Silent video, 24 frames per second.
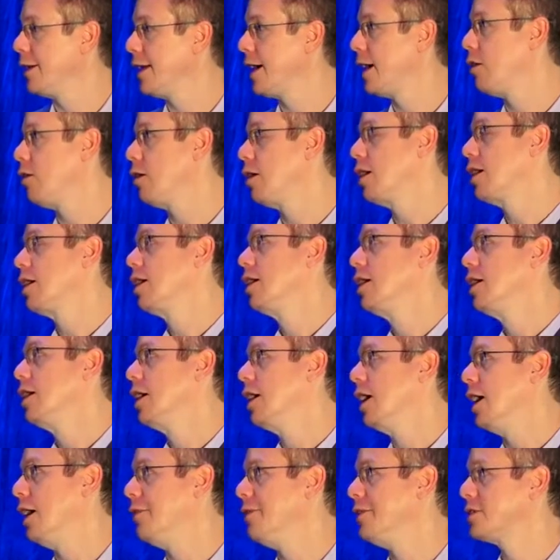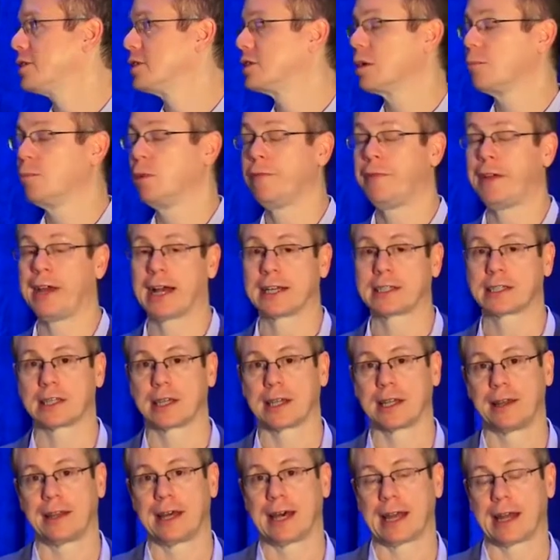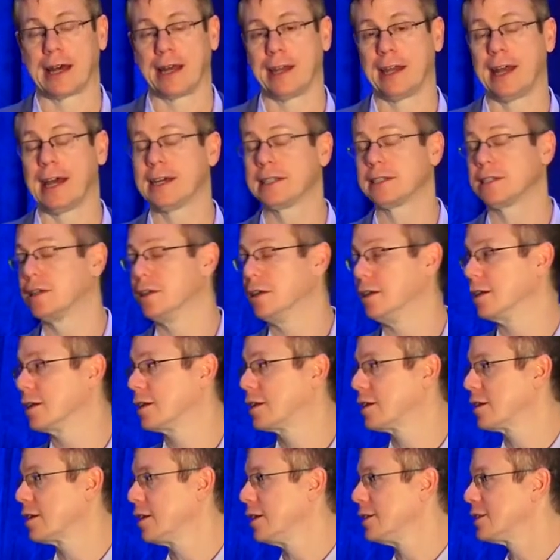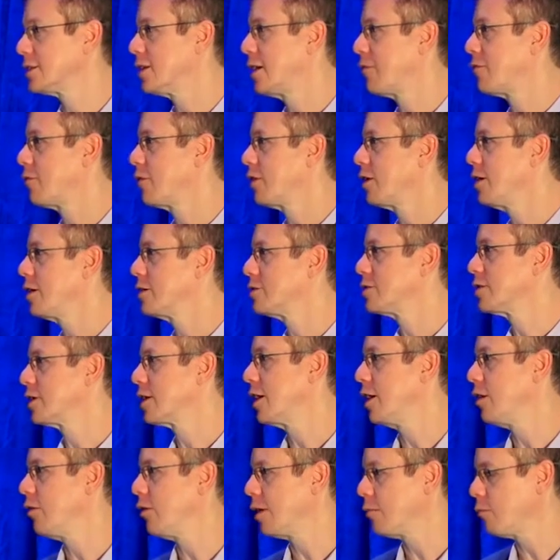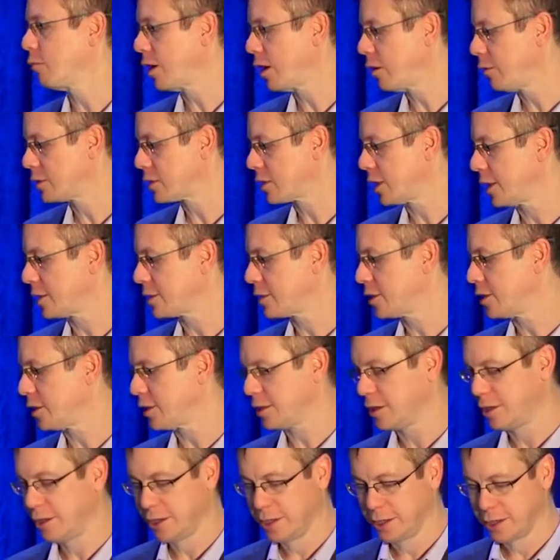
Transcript: Now, this is a movie actually that Anette took several years ago, and we always like to